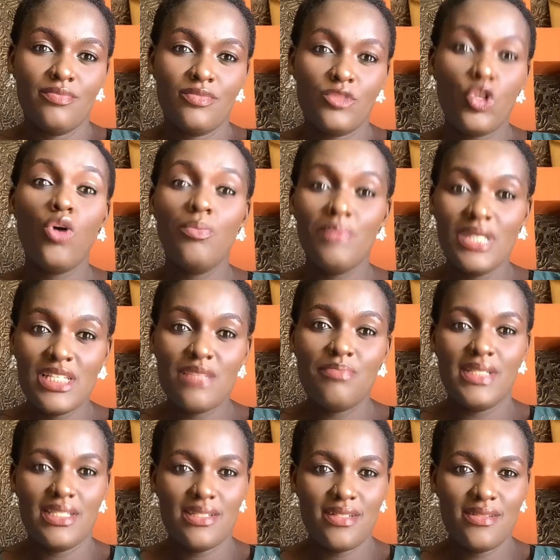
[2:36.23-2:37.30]

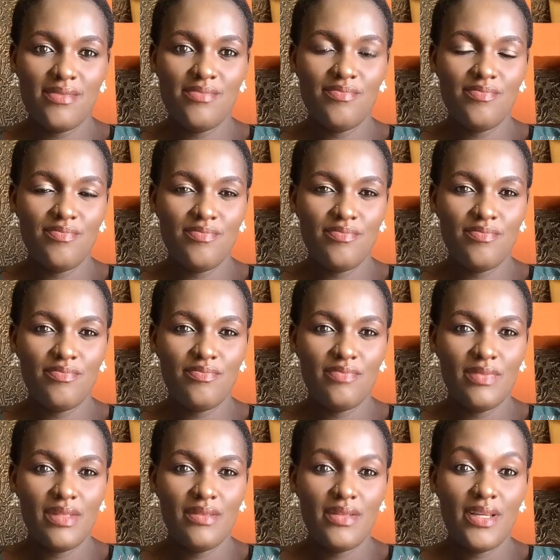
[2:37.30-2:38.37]
Commitment.
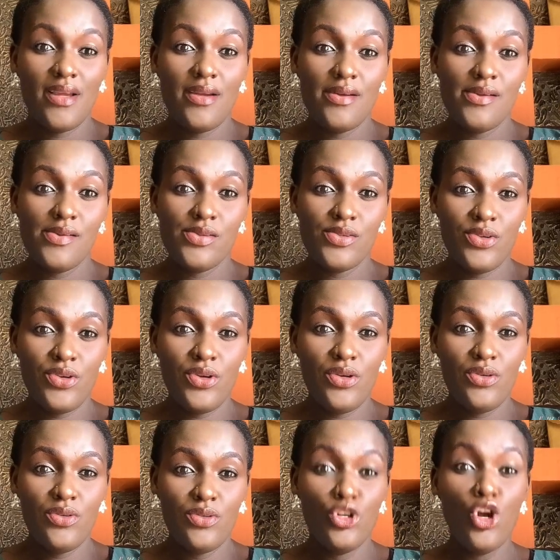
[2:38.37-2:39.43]

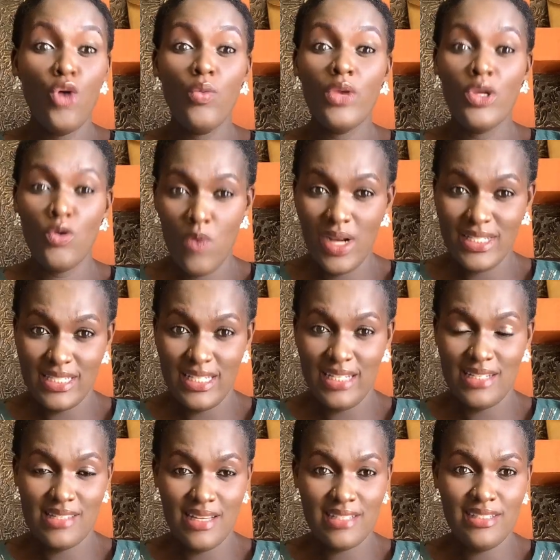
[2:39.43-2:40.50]
Knowing what
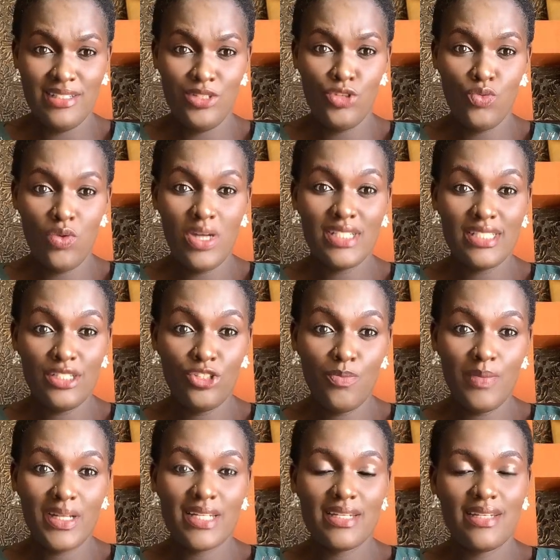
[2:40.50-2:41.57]
exactly you want in your
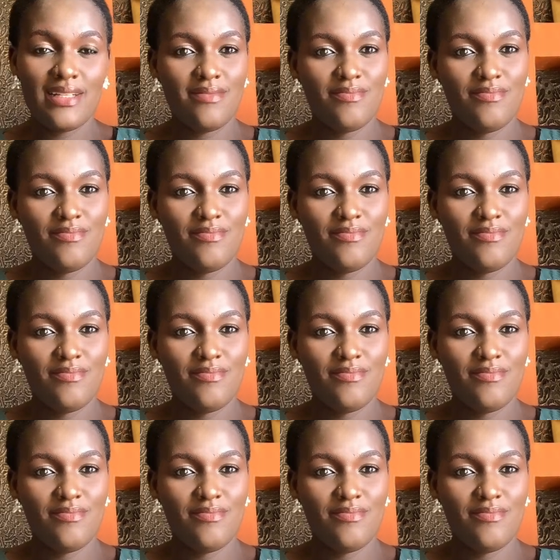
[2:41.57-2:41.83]
partner.